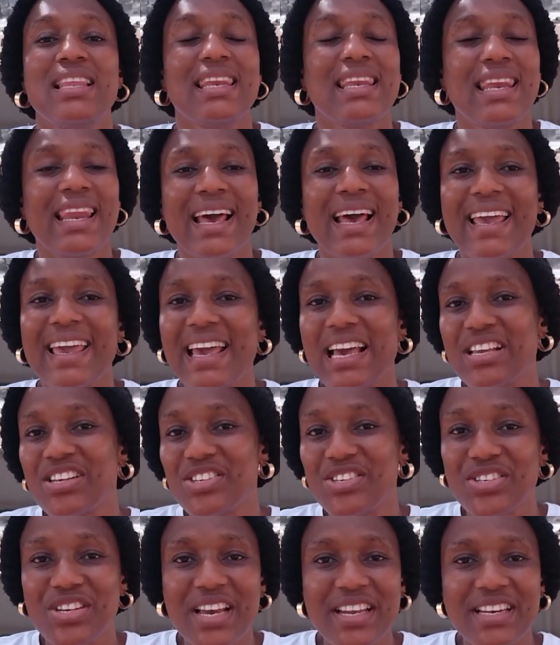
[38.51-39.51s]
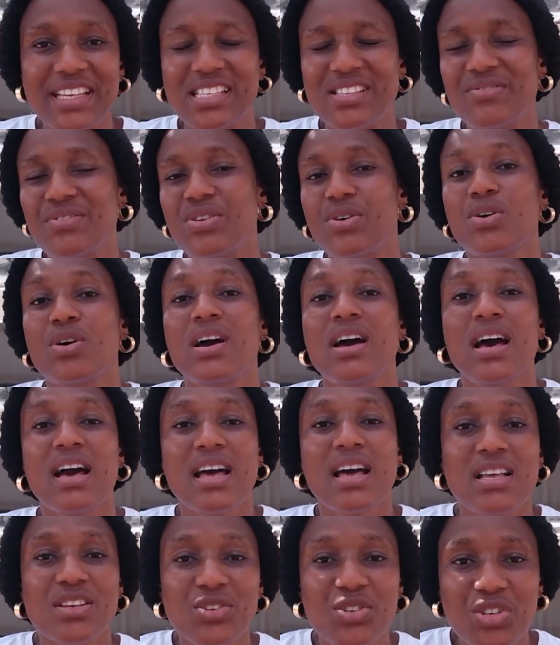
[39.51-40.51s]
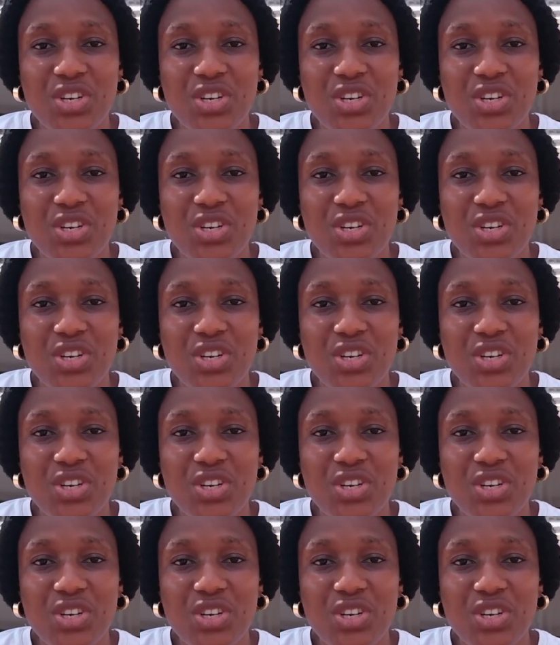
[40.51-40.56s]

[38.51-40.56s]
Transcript: Like and share this video and